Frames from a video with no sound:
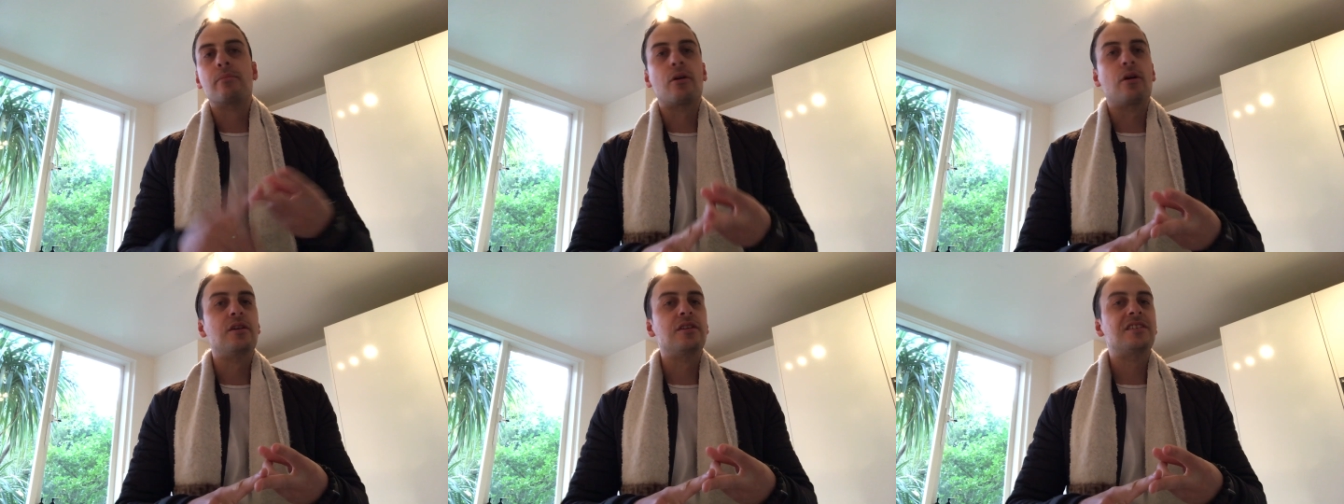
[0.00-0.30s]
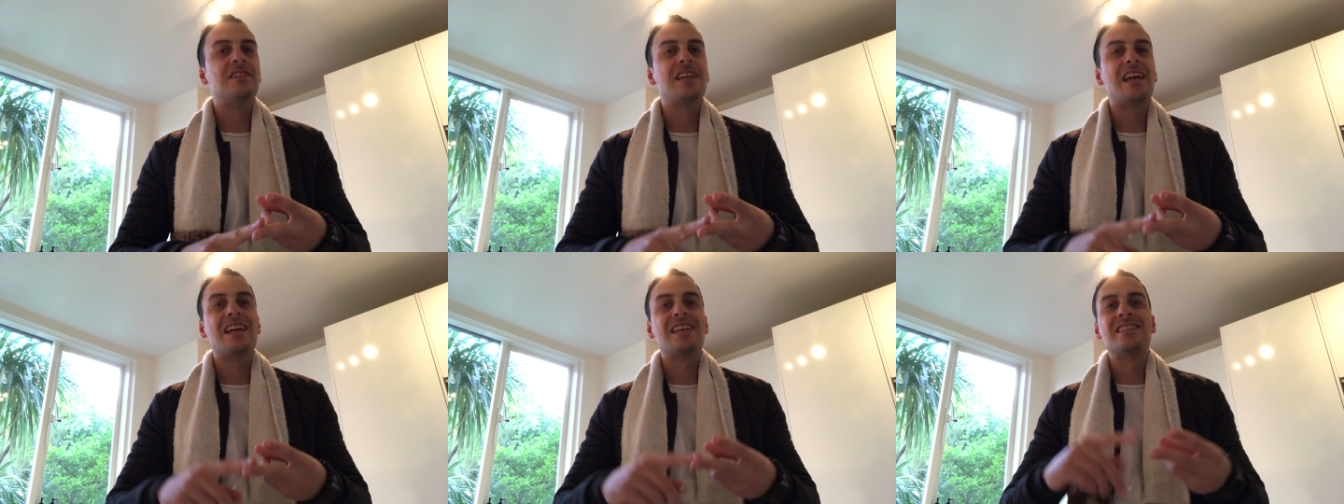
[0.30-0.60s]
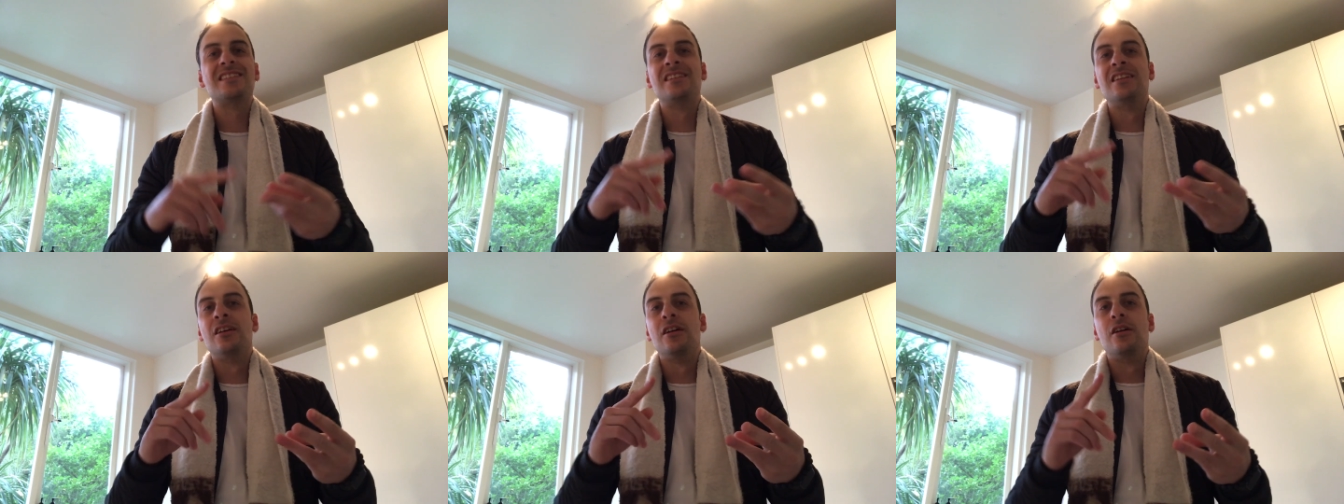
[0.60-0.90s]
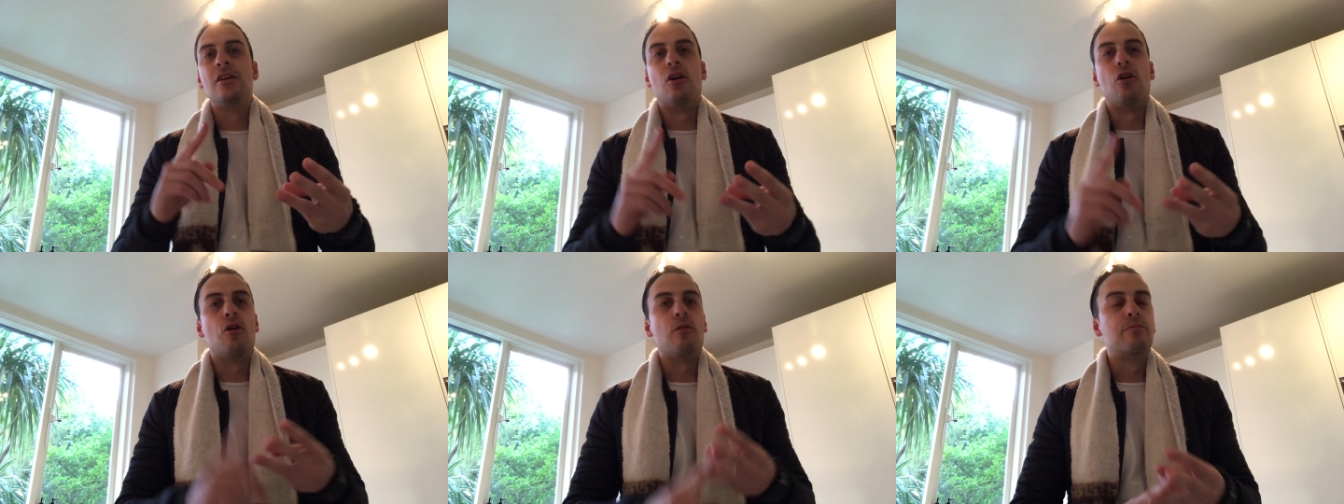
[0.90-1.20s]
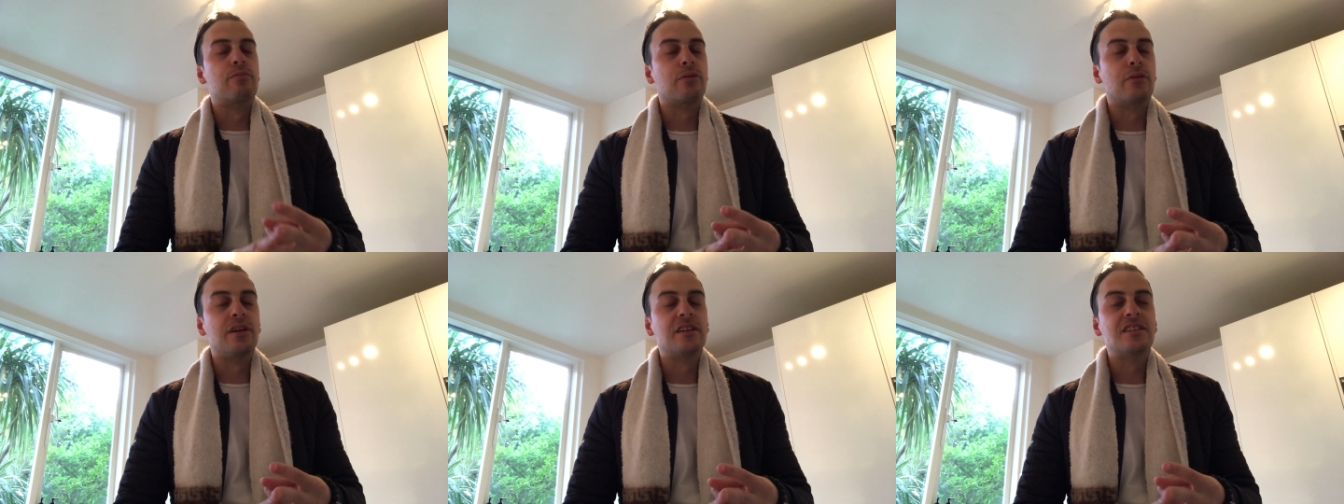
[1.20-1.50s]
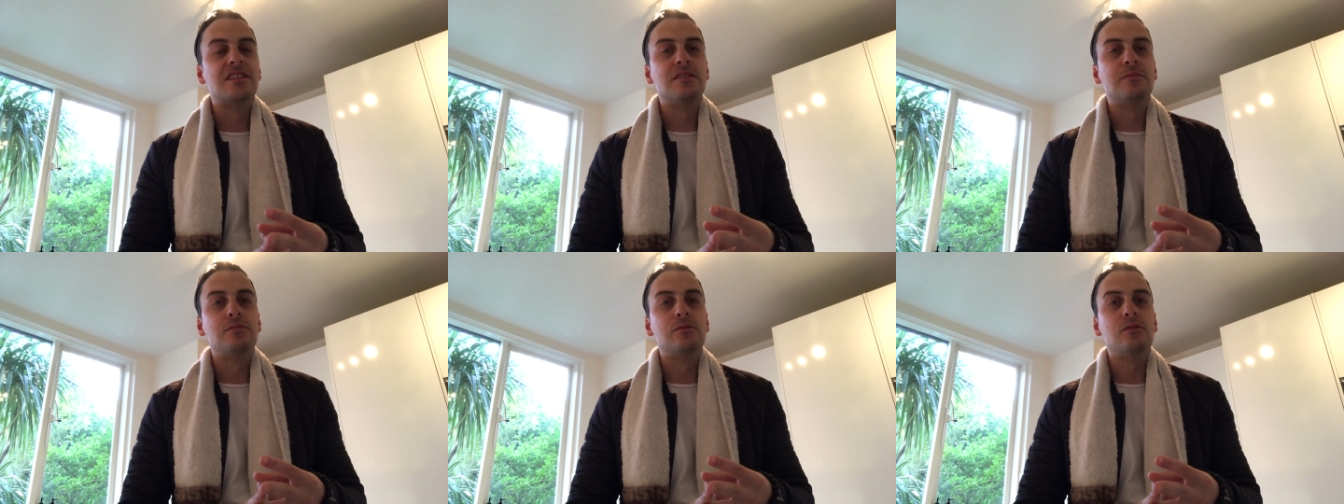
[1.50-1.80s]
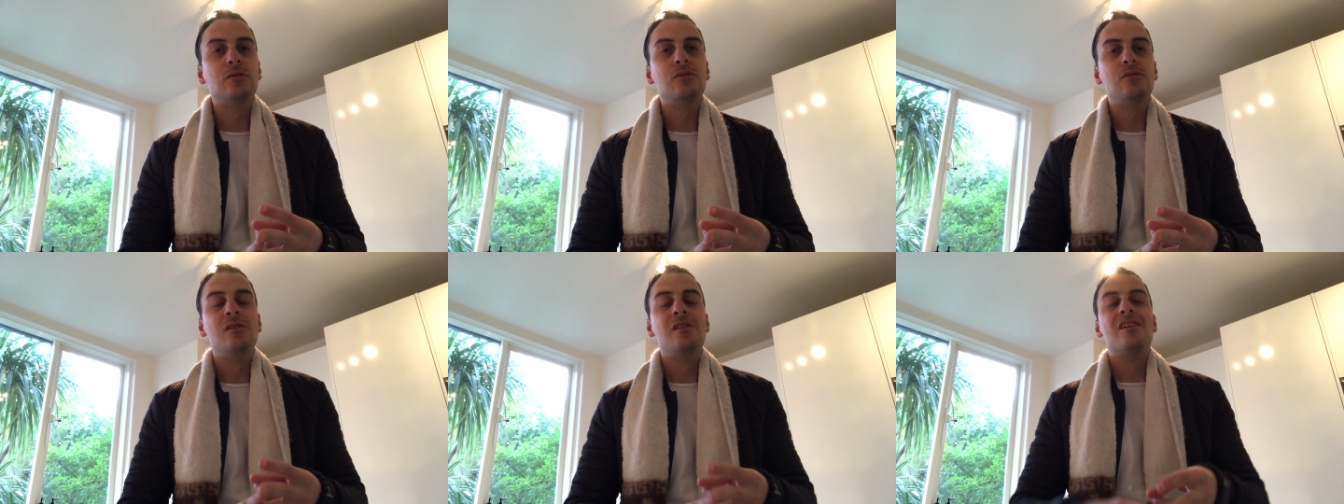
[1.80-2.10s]
process, or
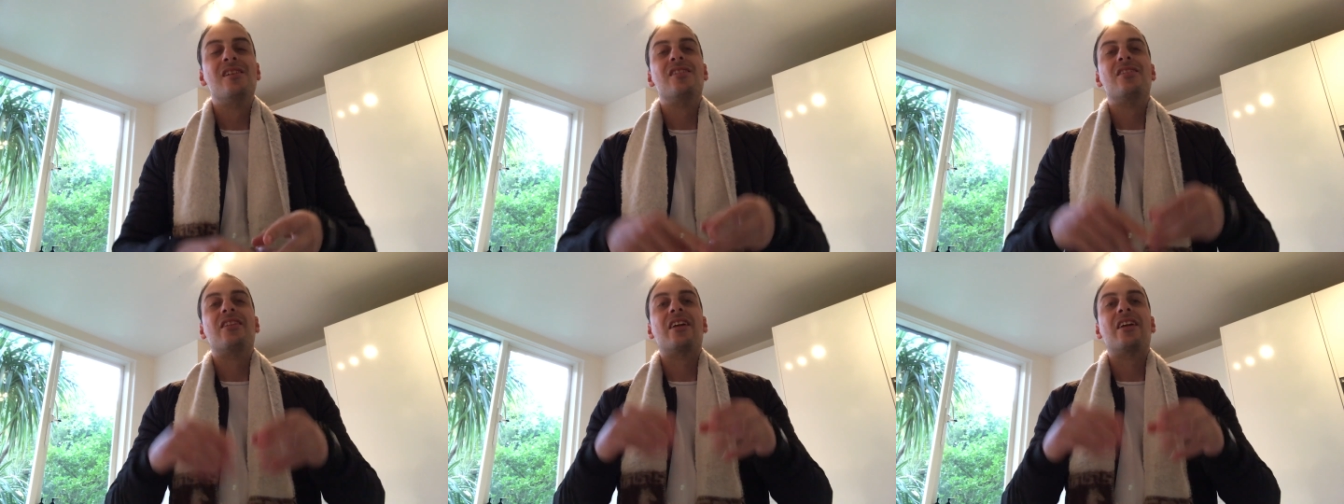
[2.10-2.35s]
principle